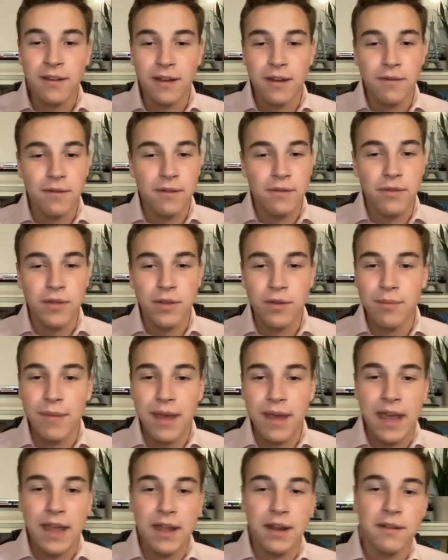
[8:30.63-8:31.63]
of if you
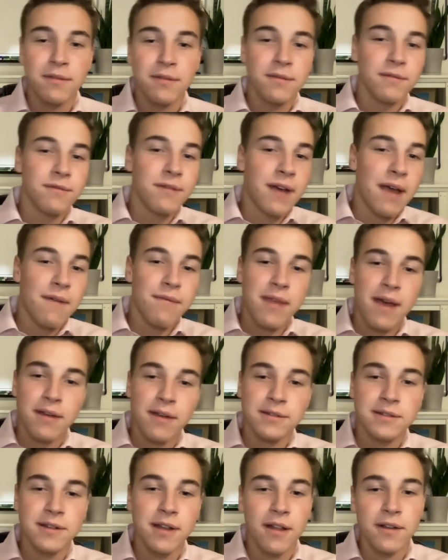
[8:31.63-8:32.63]
made
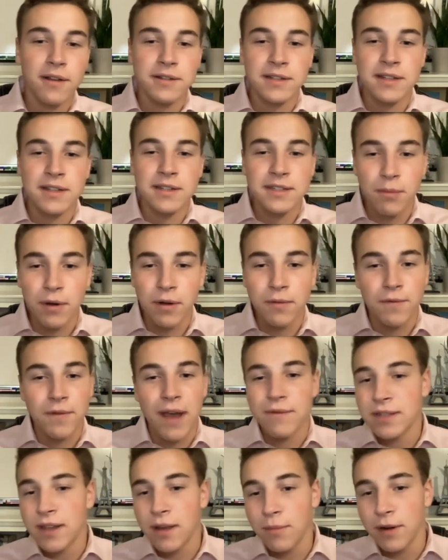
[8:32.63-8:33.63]
$5,000 in a summer
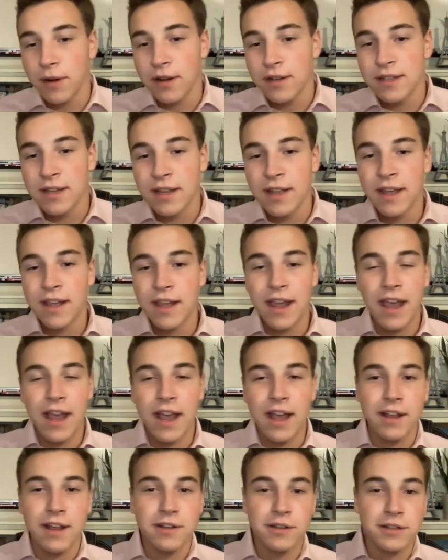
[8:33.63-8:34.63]
for five summers
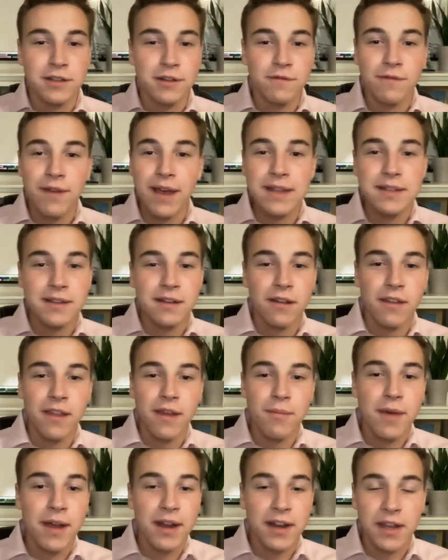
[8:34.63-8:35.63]
and just invested
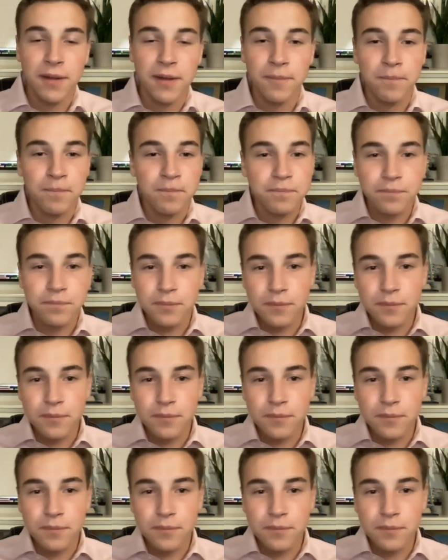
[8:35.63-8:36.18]
all that money,